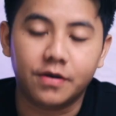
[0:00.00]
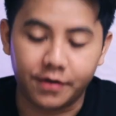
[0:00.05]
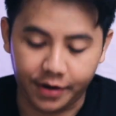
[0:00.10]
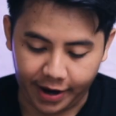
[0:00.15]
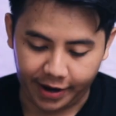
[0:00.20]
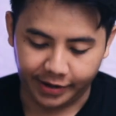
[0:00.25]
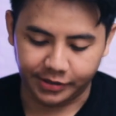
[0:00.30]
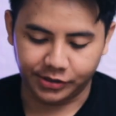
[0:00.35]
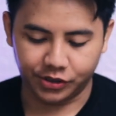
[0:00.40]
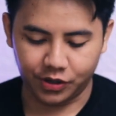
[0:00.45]

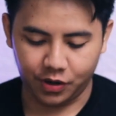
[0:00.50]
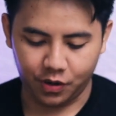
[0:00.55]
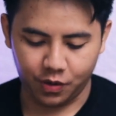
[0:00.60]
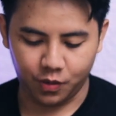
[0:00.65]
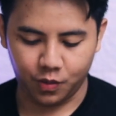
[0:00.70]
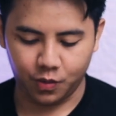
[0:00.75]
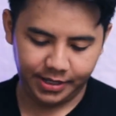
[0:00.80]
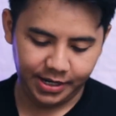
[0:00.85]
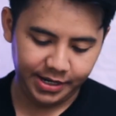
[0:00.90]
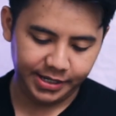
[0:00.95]
Okay,
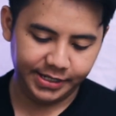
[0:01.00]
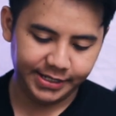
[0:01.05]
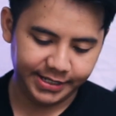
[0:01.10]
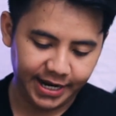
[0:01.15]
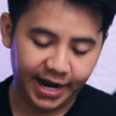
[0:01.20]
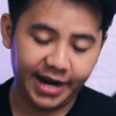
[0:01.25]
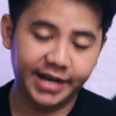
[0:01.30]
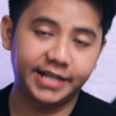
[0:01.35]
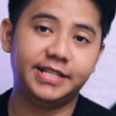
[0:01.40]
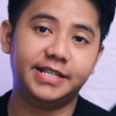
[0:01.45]
so
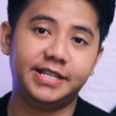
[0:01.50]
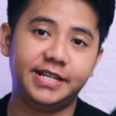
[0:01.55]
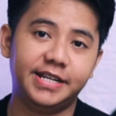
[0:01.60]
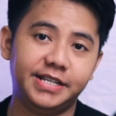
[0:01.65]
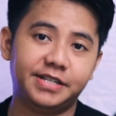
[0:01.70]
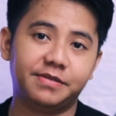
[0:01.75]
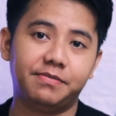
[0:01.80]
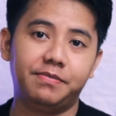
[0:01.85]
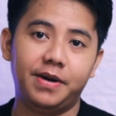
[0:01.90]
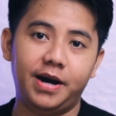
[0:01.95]
inside
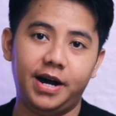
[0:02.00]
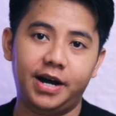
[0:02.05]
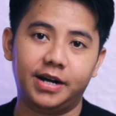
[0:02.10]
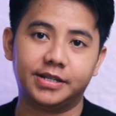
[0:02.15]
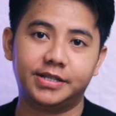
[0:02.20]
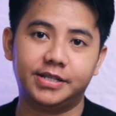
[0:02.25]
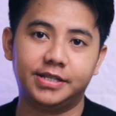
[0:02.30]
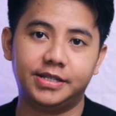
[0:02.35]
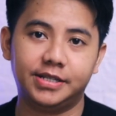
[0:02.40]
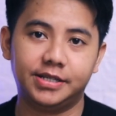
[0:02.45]
this
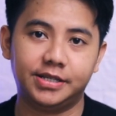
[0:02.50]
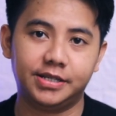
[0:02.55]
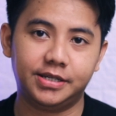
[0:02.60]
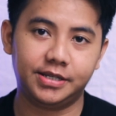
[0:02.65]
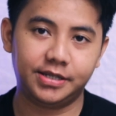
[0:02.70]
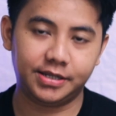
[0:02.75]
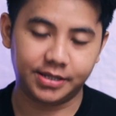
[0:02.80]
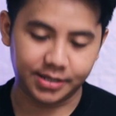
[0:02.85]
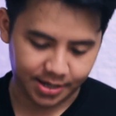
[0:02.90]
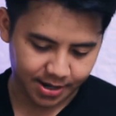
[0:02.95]

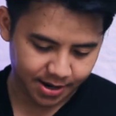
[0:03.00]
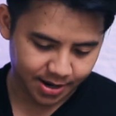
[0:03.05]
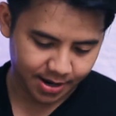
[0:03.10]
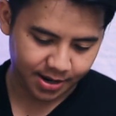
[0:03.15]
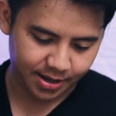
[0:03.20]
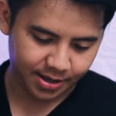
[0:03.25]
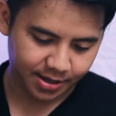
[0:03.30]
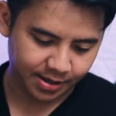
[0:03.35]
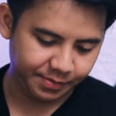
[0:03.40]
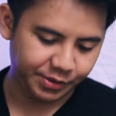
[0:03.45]
box,
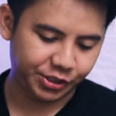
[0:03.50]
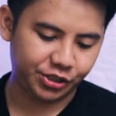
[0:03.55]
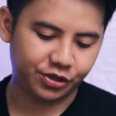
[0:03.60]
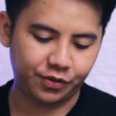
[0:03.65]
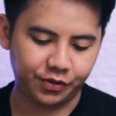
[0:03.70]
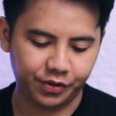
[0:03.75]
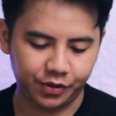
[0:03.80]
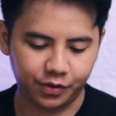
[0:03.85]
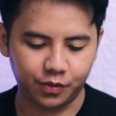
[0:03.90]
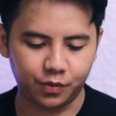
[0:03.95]
let me show
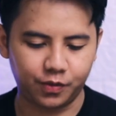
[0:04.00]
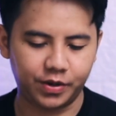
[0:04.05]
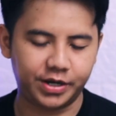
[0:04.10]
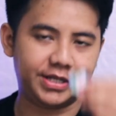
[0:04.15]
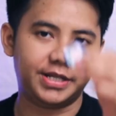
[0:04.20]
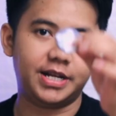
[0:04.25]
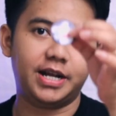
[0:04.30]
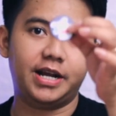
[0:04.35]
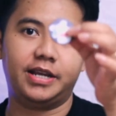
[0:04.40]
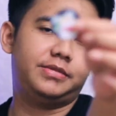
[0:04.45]
you what
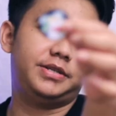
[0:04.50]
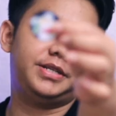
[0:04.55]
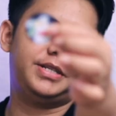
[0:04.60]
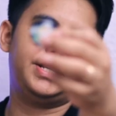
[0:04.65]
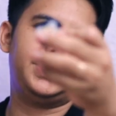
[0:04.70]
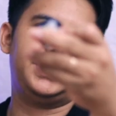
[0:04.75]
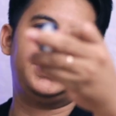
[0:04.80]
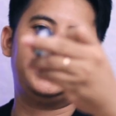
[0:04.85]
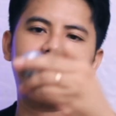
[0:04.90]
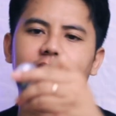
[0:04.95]
is that. This
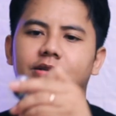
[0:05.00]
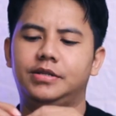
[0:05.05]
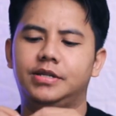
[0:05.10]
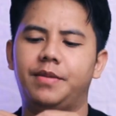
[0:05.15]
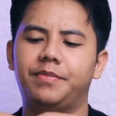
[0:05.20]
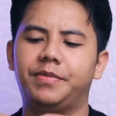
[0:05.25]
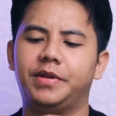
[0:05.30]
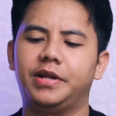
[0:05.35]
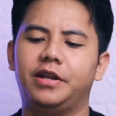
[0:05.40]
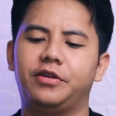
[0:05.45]
is
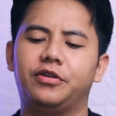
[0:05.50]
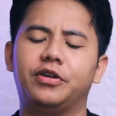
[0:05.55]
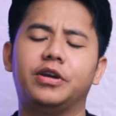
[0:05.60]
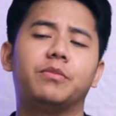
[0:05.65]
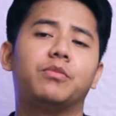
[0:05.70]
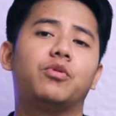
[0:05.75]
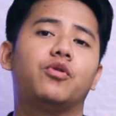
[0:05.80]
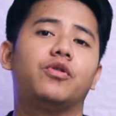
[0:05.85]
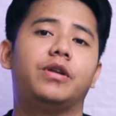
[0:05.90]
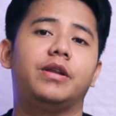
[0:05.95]
something that you can
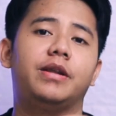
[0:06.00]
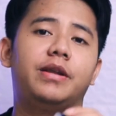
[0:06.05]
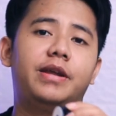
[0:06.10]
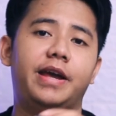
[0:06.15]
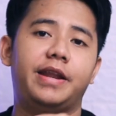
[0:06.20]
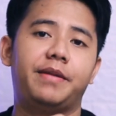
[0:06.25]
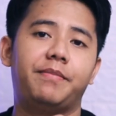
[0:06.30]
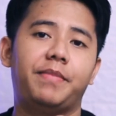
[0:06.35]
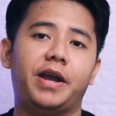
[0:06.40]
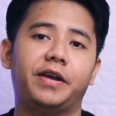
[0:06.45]
put
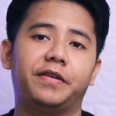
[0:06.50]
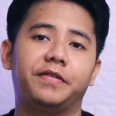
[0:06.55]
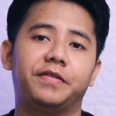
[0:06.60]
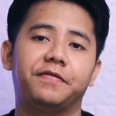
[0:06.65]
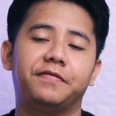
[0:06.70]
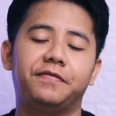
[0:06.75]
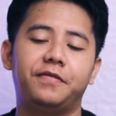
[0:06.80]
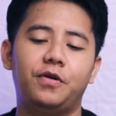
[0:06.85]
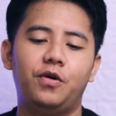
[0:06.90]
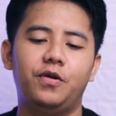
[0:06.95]
at the back of your
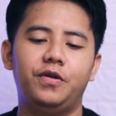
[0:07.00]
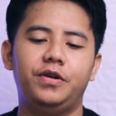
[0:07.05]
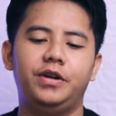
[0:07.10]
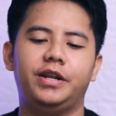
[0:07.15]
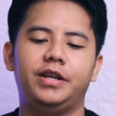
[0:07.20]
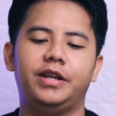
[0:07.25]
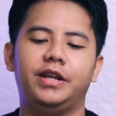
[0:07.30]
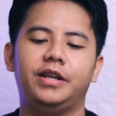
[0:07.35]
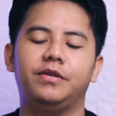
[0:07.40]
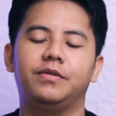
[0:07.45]
phone,
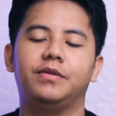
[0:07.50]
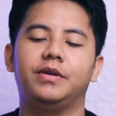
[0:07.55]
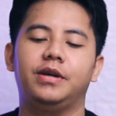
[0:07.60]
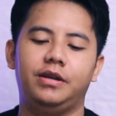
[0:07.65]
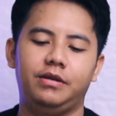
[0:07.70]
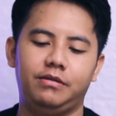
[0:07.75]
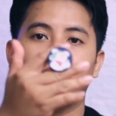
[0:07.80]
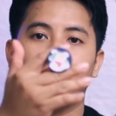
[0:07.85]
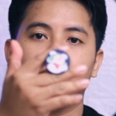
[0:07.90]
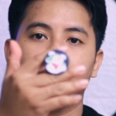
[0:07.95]
and then you
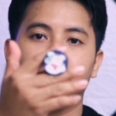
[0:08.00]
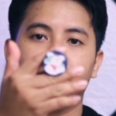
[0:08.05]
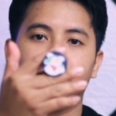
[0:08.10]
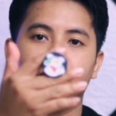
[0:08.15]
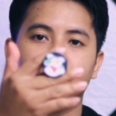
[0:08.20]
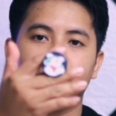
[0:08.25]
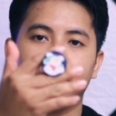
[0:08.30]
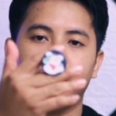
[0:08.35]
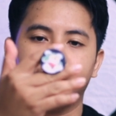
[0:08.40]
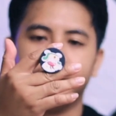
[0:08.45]
can hold your
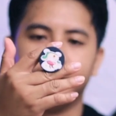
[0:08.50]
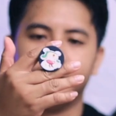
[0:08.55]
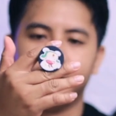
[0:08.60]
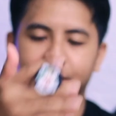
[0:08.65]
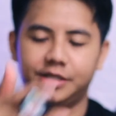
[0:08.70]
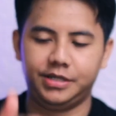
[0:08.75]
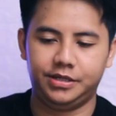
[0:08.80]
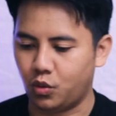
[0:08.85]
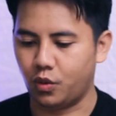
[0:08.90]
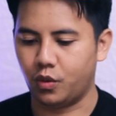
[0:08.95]
phone like
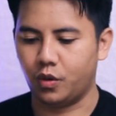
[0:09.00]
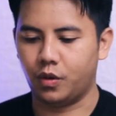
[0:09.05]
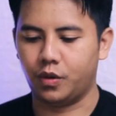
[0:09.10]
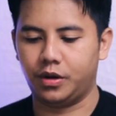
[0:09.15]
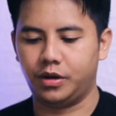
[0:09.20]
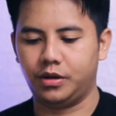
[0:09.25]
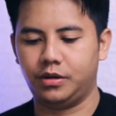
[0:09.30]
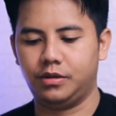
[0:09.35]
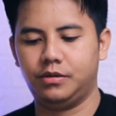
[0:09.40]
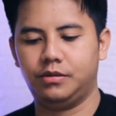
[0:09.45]
this,
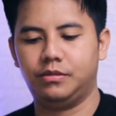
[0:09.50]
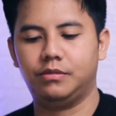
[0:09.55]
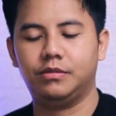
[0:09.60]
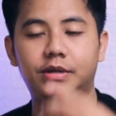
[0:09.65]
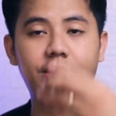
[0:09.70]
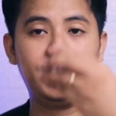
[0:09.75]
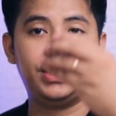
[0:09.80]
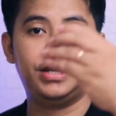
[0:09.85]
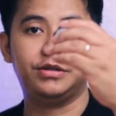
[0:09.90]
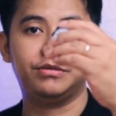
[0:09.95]
or you
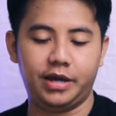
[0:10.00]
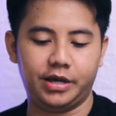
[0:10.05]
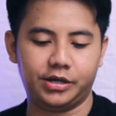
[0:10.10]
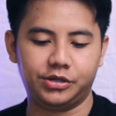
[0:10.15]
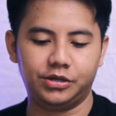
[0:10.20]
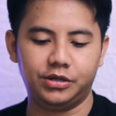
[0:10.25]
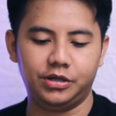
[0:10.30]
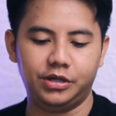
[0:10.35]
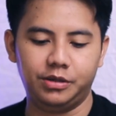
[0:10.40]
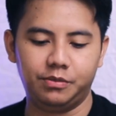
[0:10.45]
can
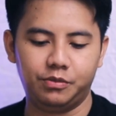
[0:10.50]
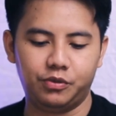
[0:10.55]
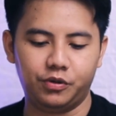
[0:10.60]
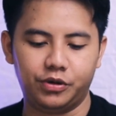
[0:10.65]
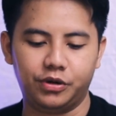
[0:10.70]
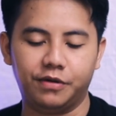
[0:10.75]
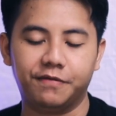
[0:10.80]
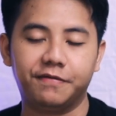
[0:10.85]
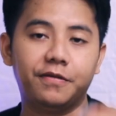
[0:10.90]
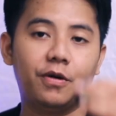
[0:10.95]
actually put
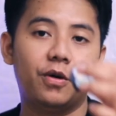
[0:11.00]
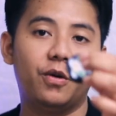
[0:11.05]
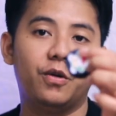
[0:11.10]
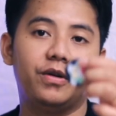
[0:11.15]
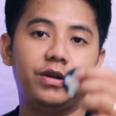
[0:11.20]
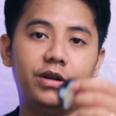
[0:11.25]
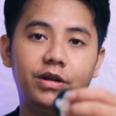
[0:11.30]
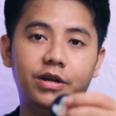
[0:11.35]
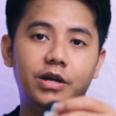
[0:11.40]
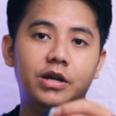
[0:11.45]
your
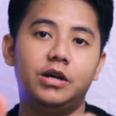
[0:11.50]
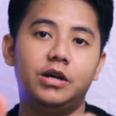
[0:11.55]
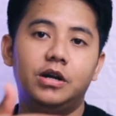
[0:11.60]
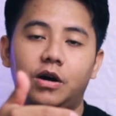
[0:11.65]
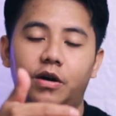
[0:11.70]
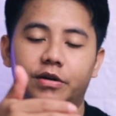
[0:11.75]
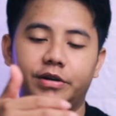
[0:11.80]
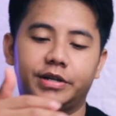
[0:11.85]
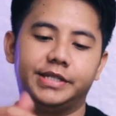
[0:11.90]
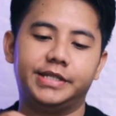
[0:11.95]
phone
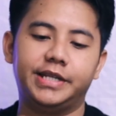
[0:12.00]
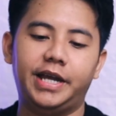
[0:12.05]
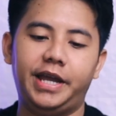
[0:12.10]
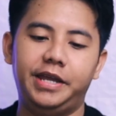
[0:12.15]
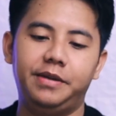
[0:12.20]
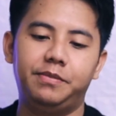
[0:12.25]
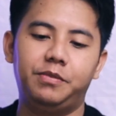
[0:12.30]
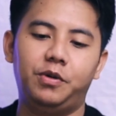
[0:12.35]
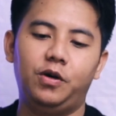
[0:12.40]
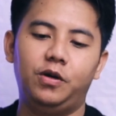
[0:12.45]
on the
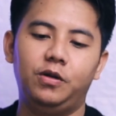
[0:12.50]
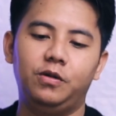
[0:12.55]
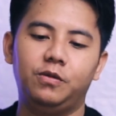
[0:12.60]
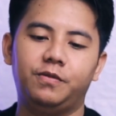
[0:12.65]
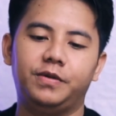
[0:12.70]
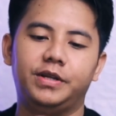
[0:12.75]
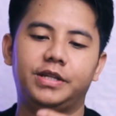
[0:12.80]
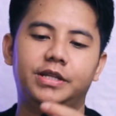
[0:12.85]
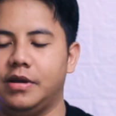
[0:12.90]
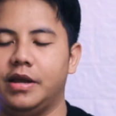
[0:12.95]
table
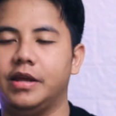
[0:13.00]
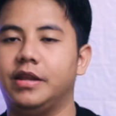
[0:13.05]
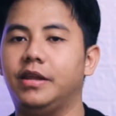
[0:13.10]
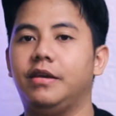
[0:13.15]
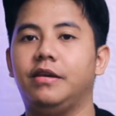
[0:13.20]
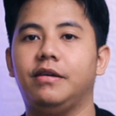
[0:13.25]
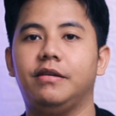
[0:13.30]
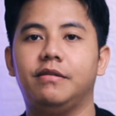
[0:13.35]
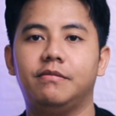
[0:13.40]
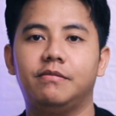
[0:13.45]
with
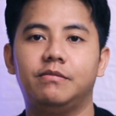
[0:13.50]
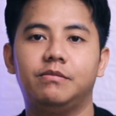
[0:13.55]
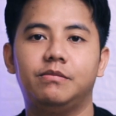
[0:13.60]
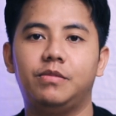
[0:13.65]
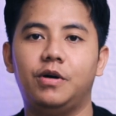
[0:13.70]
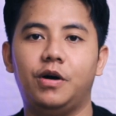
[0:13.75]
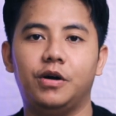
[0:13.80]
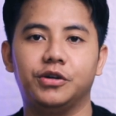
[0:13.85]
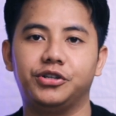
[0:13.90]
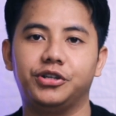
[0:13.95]
any
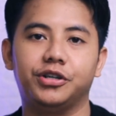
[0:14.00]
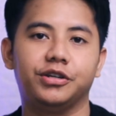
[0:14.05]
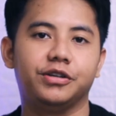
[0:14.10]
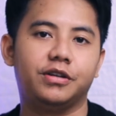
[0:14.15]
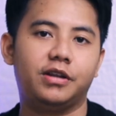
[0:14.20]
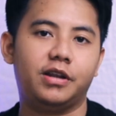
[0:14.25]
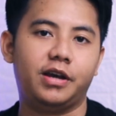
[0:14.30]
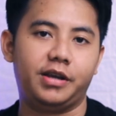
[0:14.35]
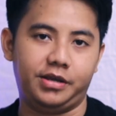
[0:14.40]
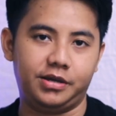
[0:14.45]
posture you
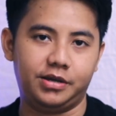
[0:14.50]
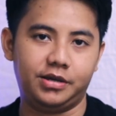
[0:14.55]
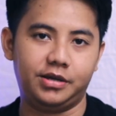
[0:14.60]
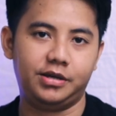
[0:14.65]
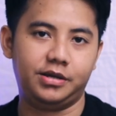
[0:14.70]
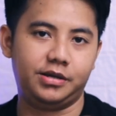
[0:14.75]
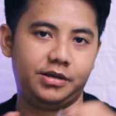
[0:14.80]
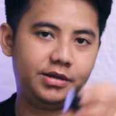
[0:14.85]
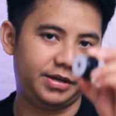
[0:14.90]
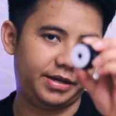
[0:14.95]
like.
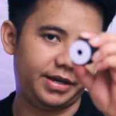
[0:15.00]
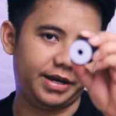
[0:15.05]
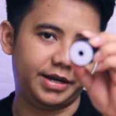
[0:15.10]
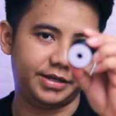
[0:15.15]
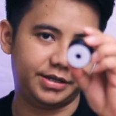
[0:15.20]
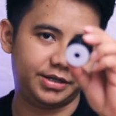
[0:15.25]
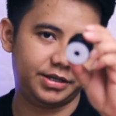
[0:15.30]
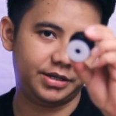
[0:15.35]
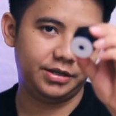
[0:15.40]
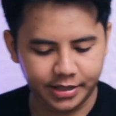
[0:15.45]

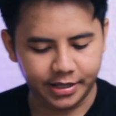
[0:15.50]
Yes.